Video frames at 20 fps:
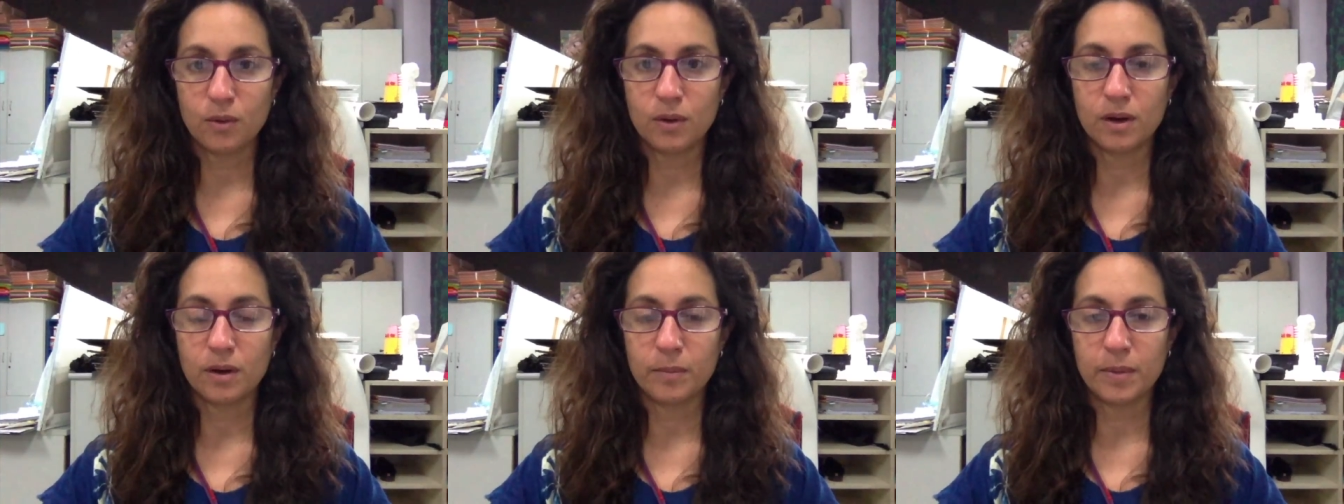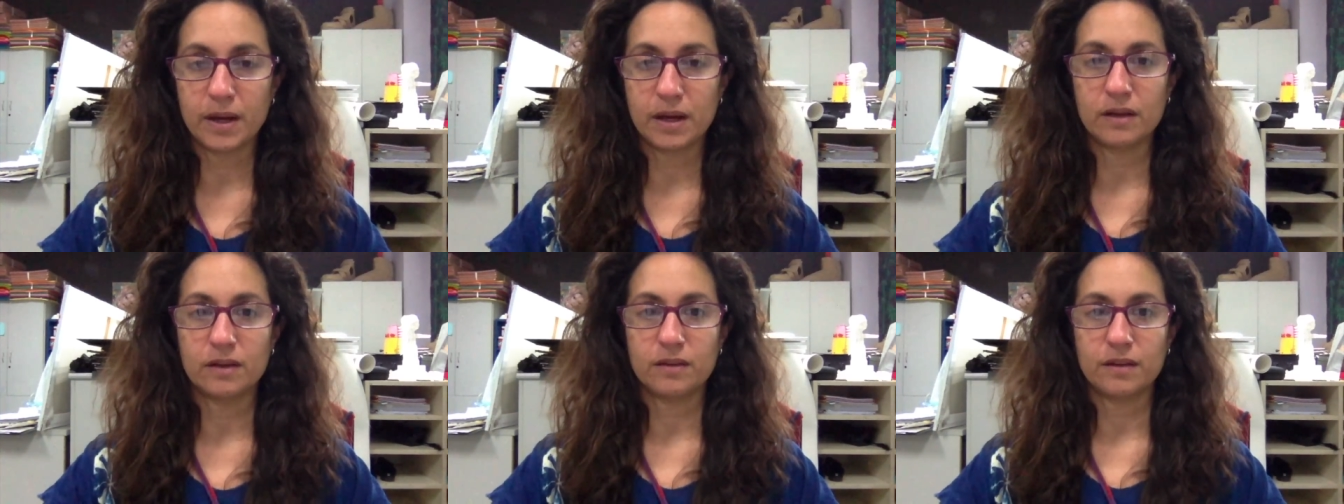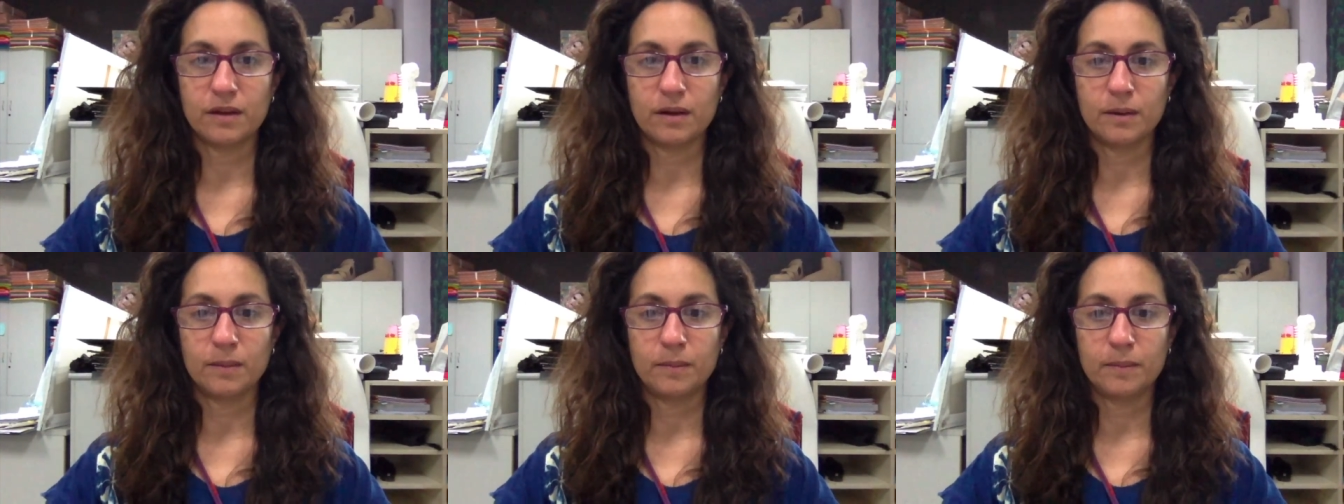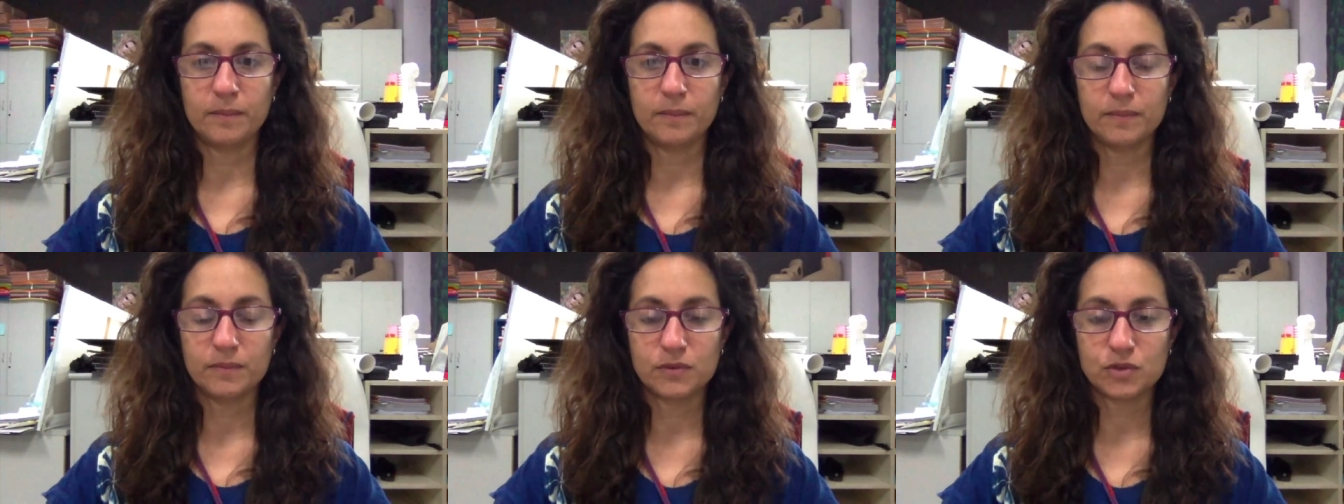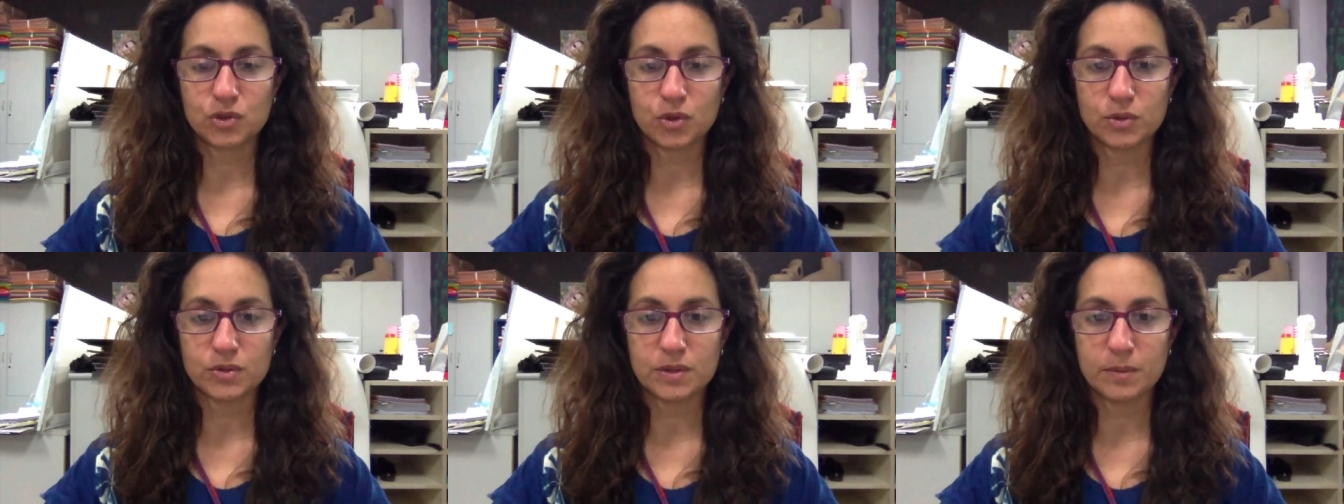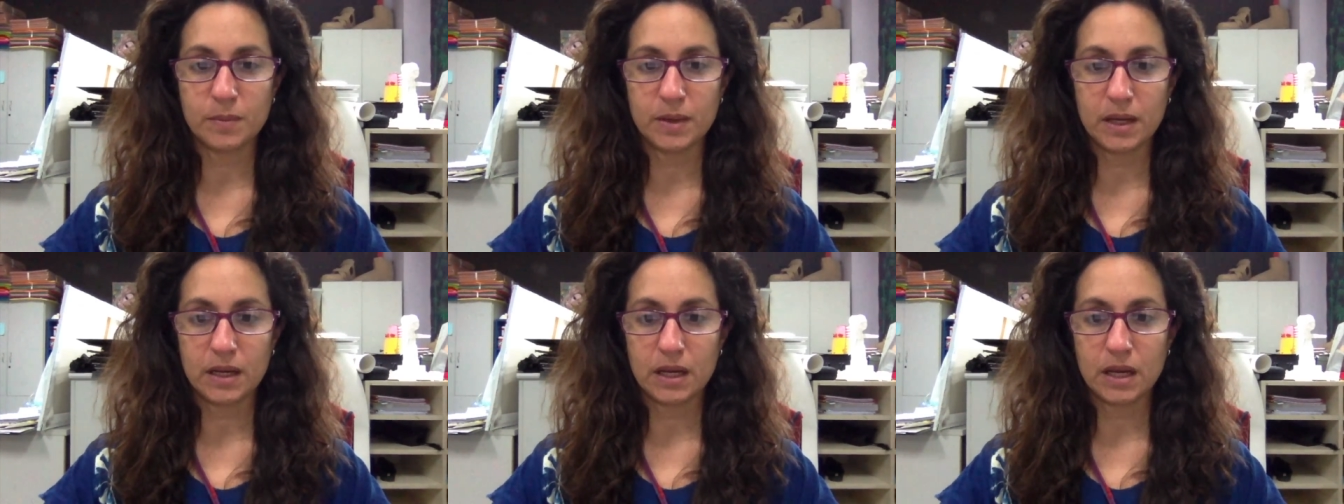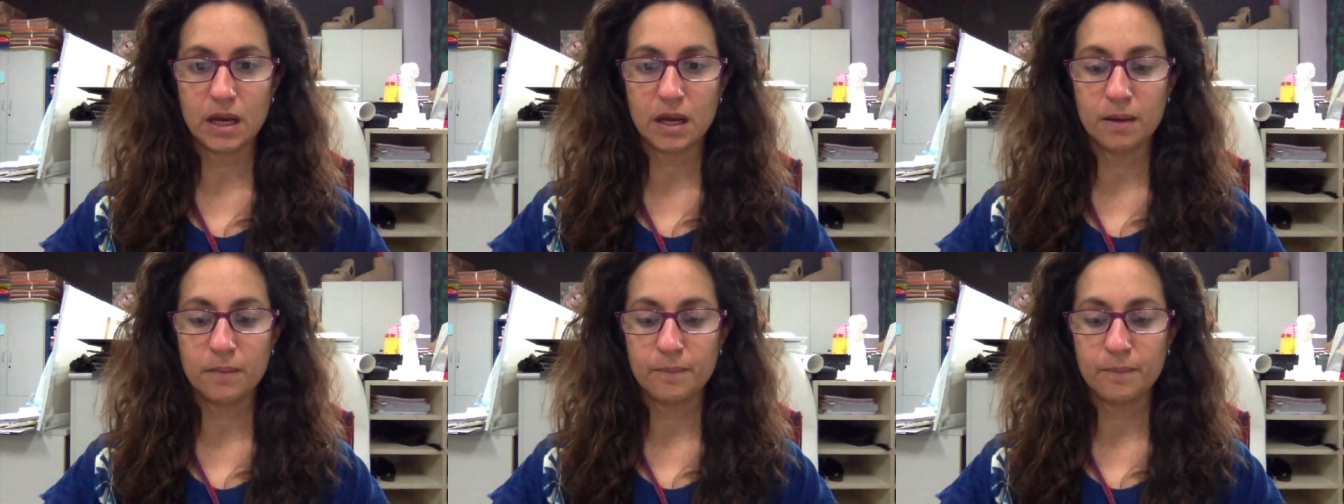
about their chosen media.